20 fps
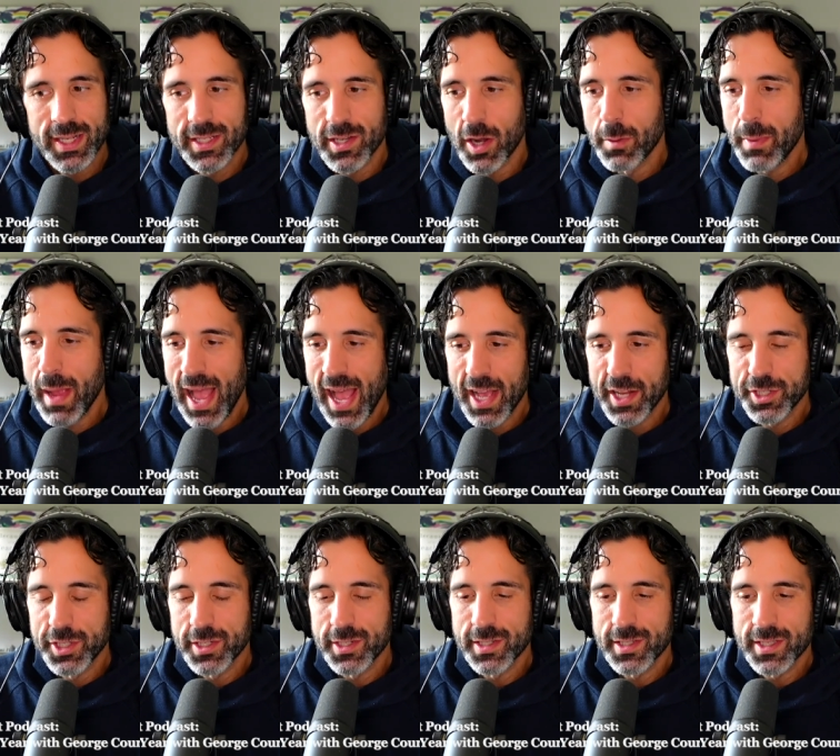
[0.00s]
our
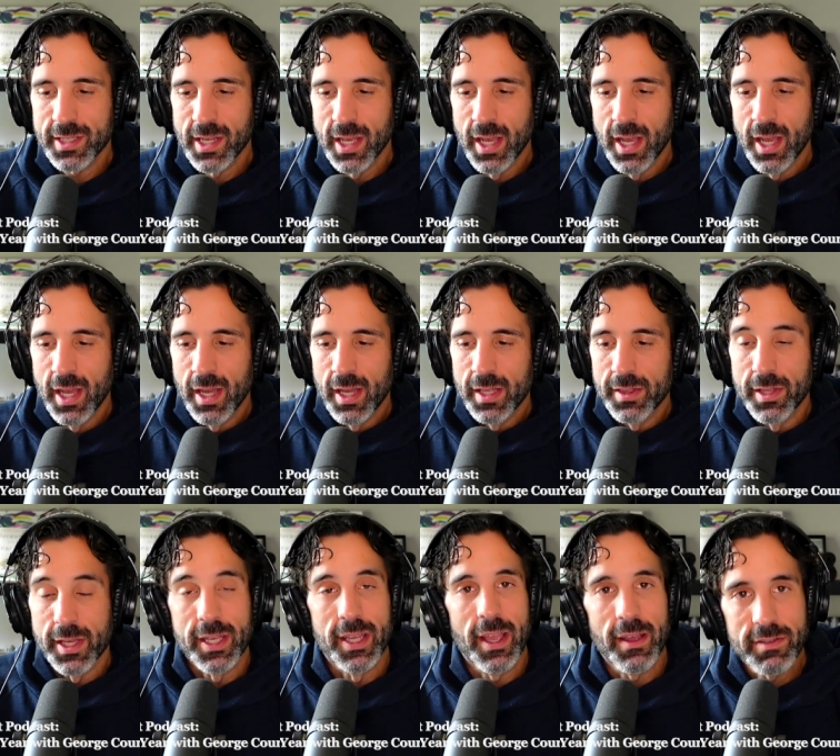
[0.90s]
passions, the
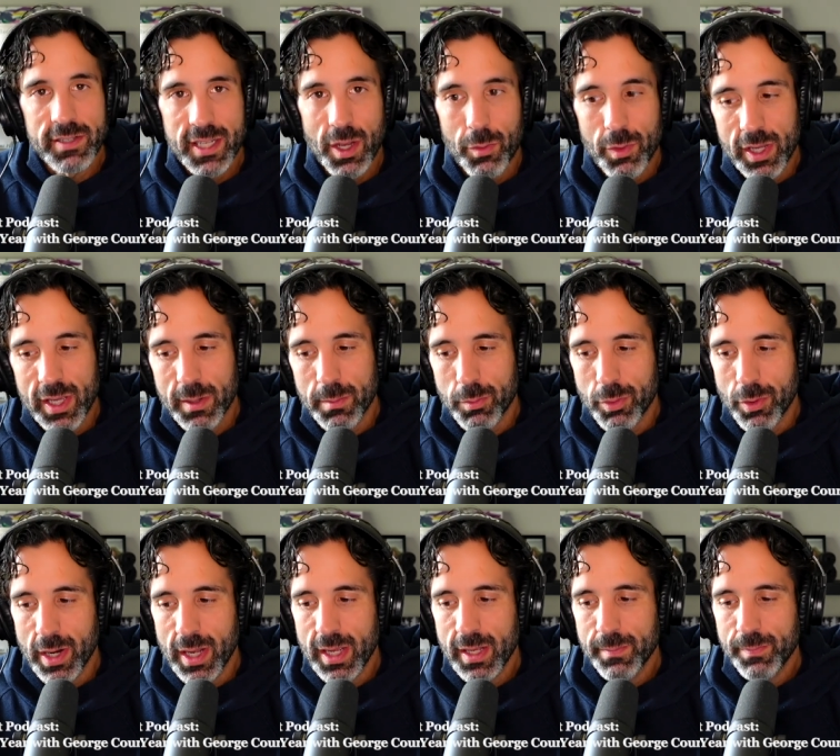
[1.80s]
gifts that we can
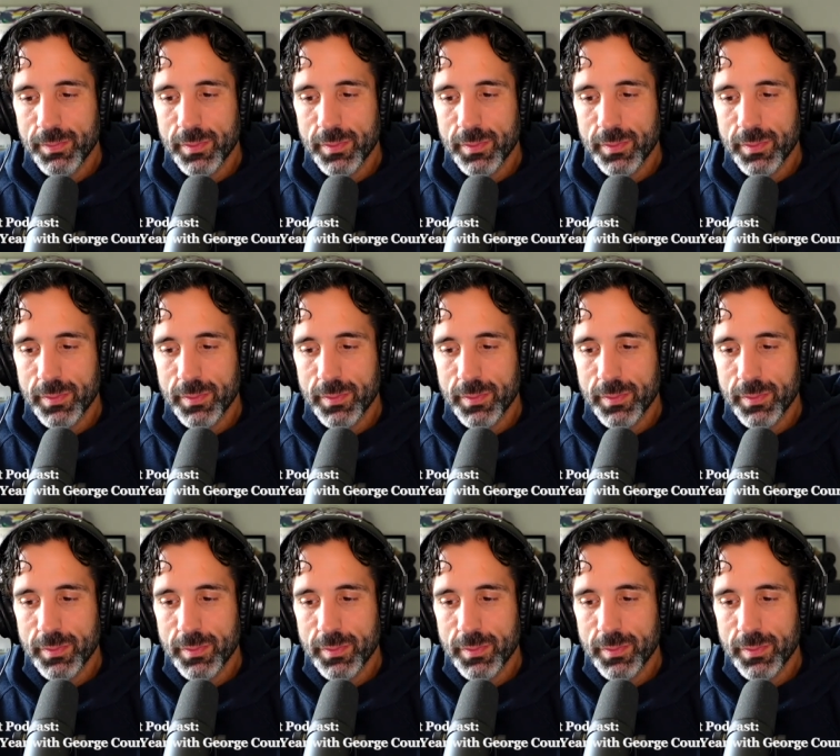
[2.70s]
bring,